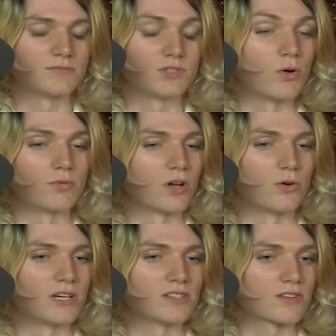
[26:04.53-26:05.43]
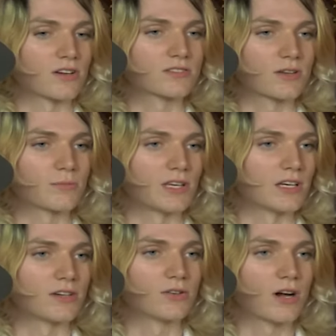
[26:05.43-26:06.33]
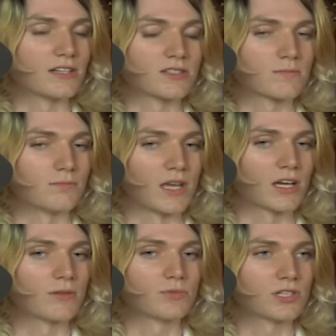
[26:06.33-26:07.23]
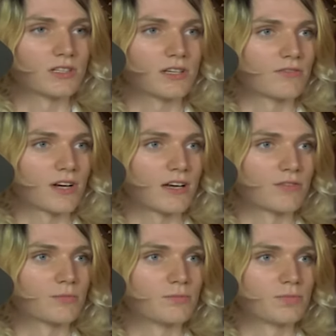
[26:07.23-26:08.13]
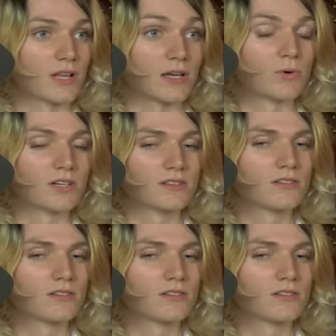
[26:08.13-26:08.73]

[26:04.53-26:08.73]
don't know any songs on piano. I just make up shit if I ever play one.